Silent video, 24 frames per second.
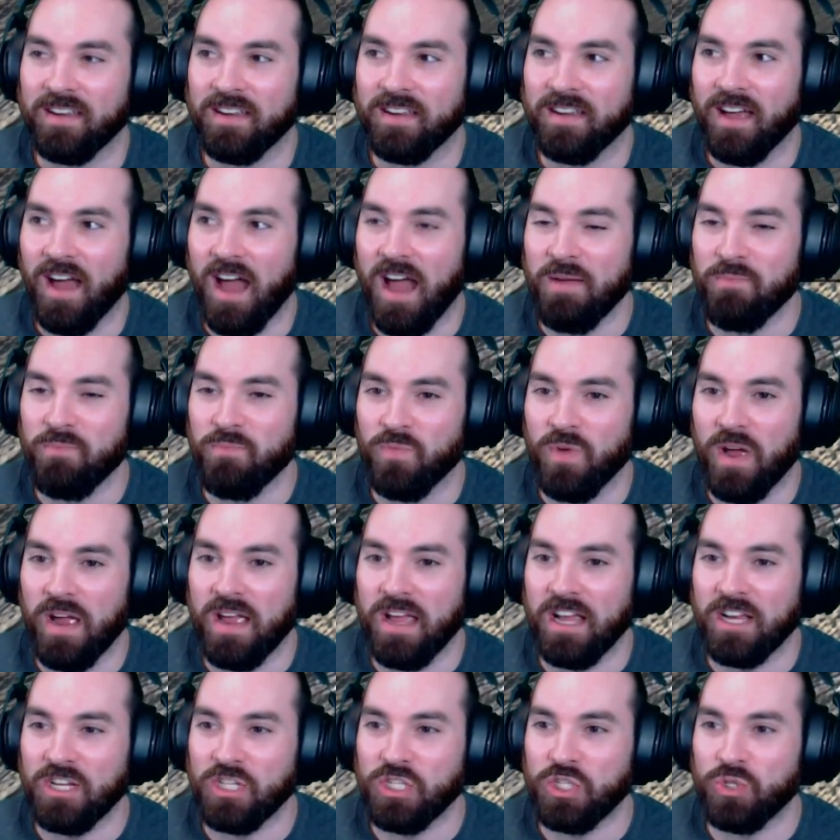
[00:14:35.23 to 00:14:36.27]
I'm
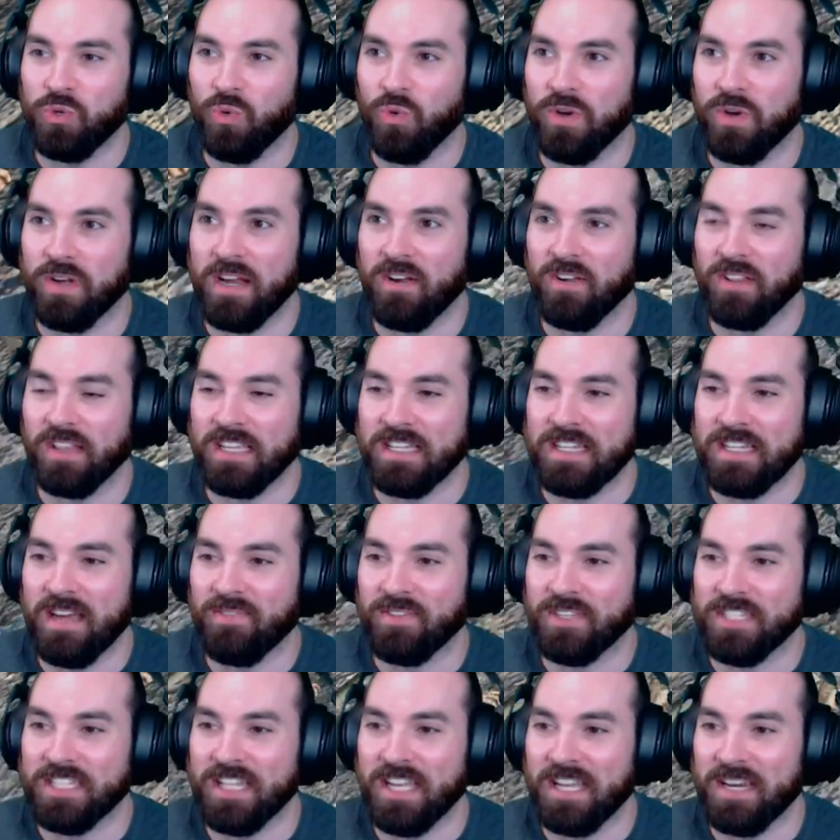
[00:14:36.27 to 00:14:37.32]
extraordinarily
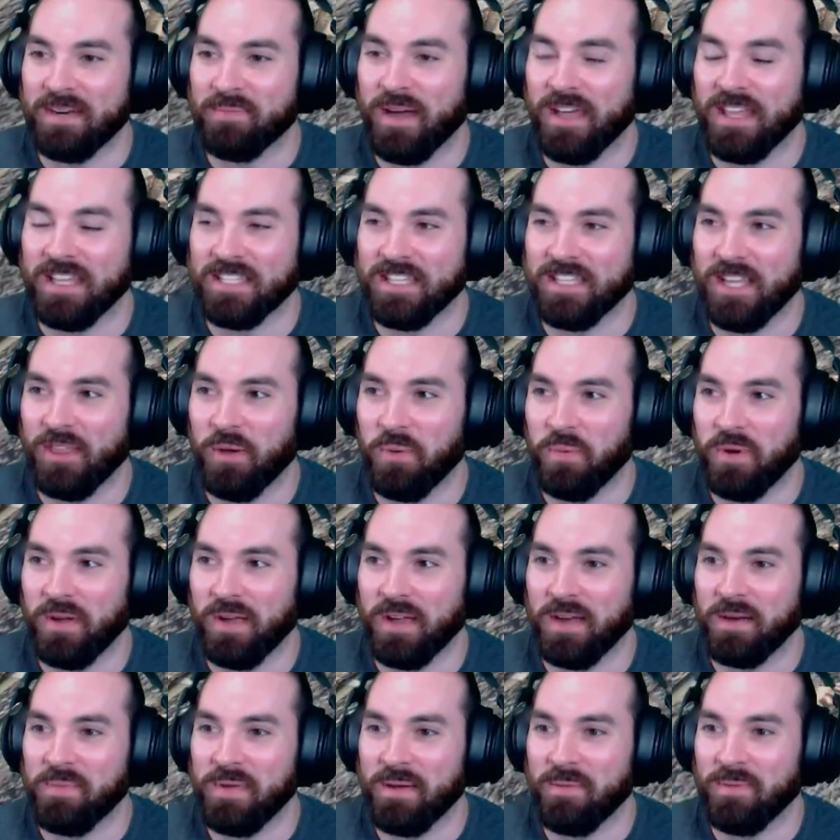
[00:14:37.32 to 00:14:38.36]
devastated by this. I thought we were
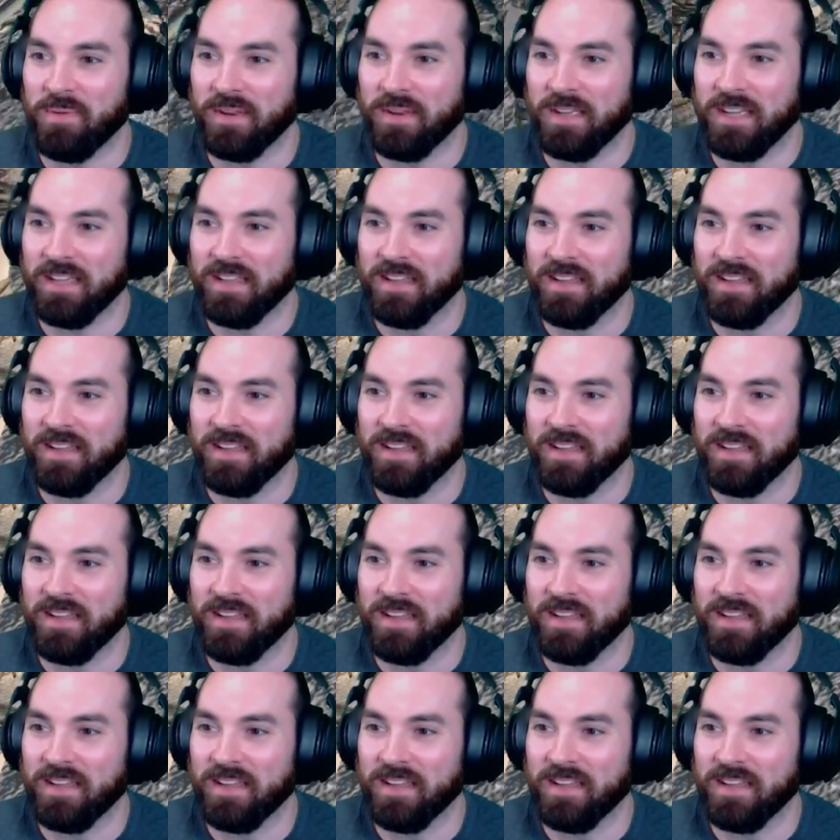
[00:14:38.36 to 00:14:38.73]
going to be able to.